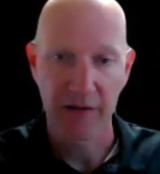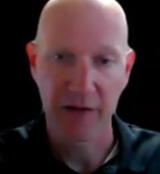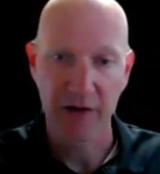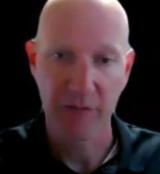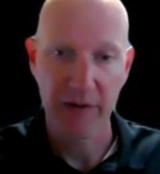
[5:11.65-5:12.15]

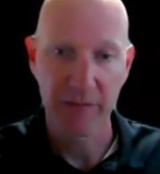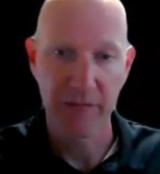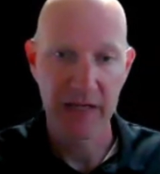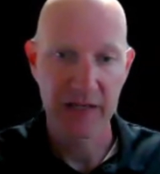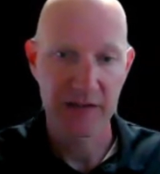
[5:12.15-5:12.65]
There have been
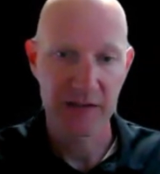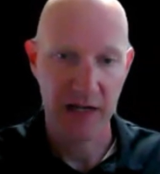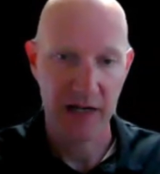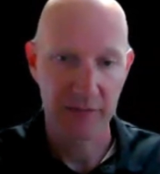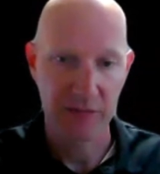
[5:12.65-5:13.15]
many
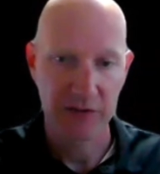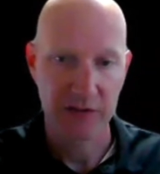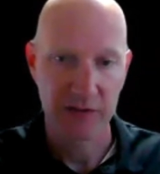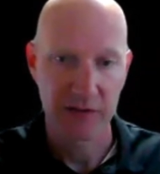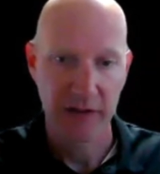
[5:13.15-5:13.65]
times,